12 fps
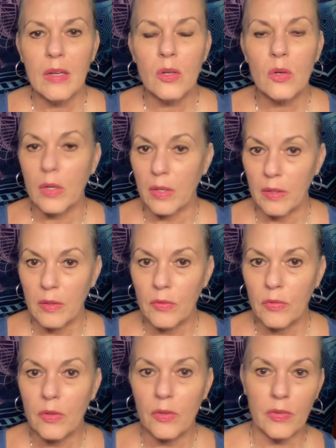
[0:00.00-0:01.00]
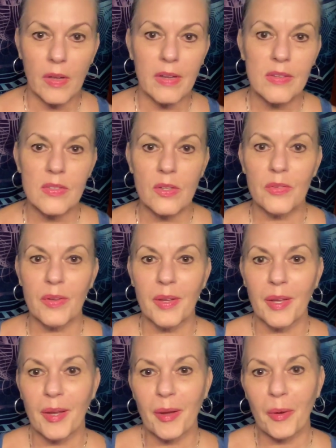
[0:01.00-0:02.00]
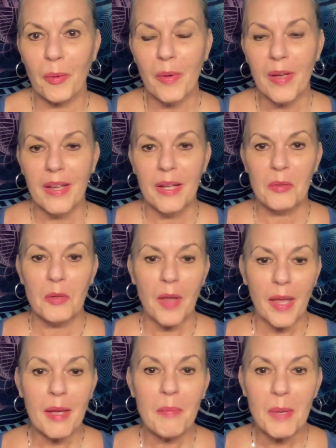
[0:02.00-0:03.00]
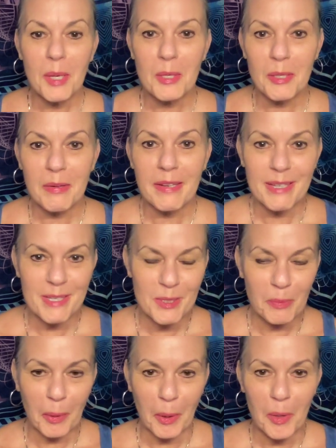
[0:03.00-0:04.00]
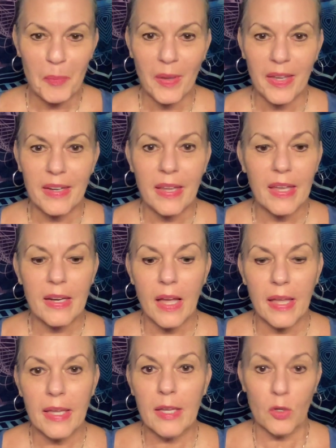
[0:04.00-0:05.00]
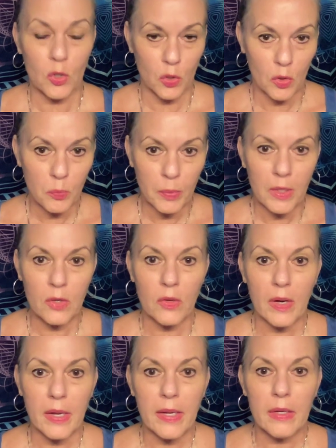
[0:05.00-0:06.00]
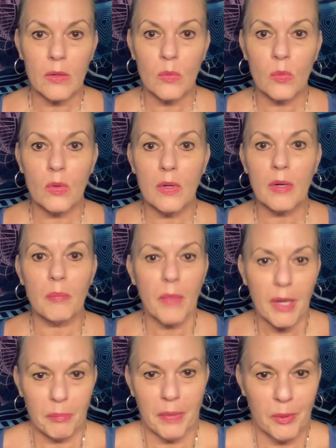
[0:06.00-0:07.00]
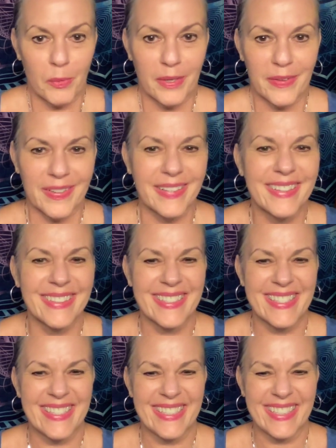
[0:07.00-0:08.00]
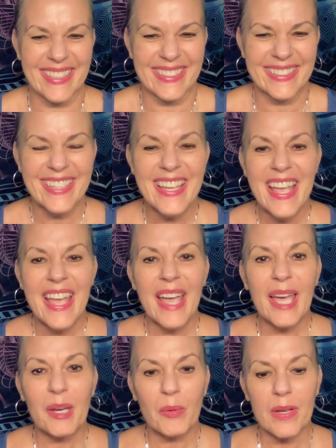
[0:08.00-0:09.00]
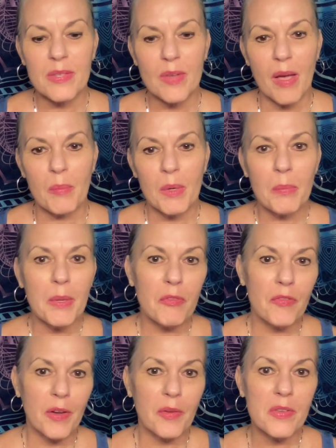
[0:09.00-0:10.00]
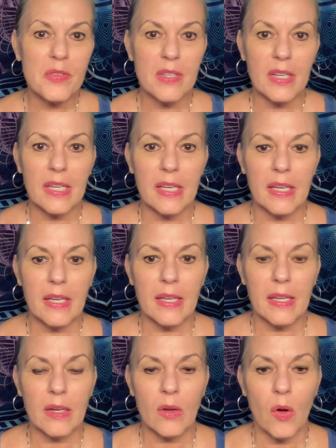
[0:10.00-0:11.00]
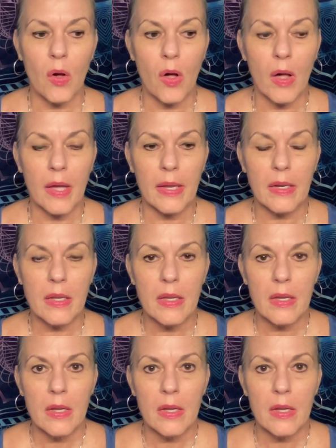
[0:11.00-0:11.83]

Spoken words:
Greetings, it is I, Susie Q. Today I'm going to do an experiment, and it could be great or it might be weird. Anyway, so I'm going to be focusing in on